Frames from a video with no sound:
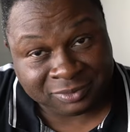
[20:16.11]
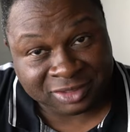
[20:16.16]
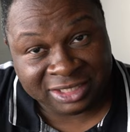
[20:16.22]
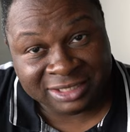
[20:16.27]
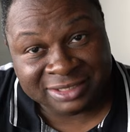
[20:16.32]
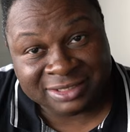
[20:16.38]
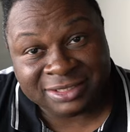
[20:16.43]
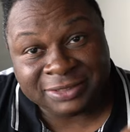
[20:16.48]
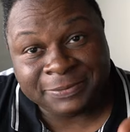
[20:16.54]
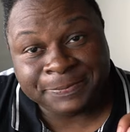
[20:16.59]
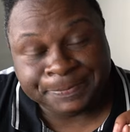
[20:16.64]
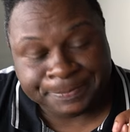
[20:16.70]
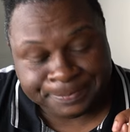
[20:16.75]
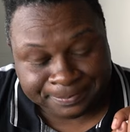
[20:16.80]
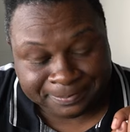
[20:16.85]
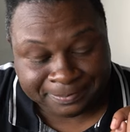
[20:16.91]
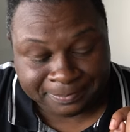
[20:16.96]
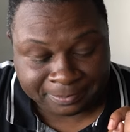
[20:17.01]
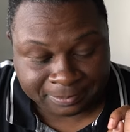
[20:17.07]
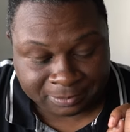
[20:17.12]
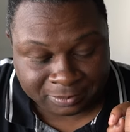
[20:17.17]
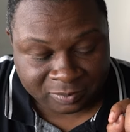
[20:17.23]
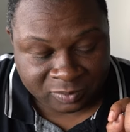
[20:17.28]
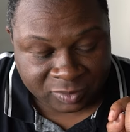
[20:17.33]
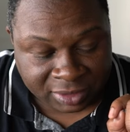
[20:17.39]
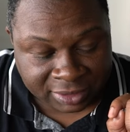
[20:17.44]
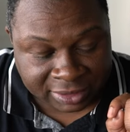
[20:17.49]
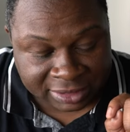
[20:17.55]
This
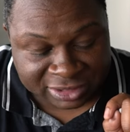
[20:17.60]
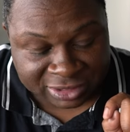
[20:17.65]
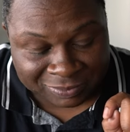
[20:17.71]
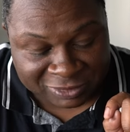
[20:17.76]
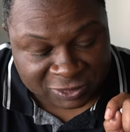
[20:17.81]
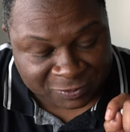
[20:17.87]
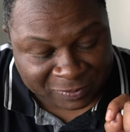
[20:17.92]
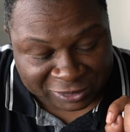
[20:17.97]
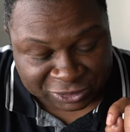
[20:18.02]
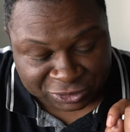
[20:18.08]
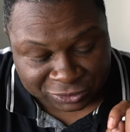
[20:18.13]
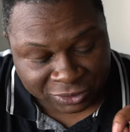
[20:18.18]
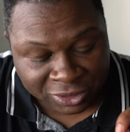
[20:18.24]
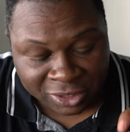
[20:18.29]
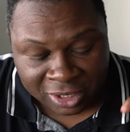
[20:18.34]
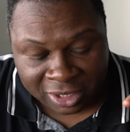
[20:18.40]
is something special.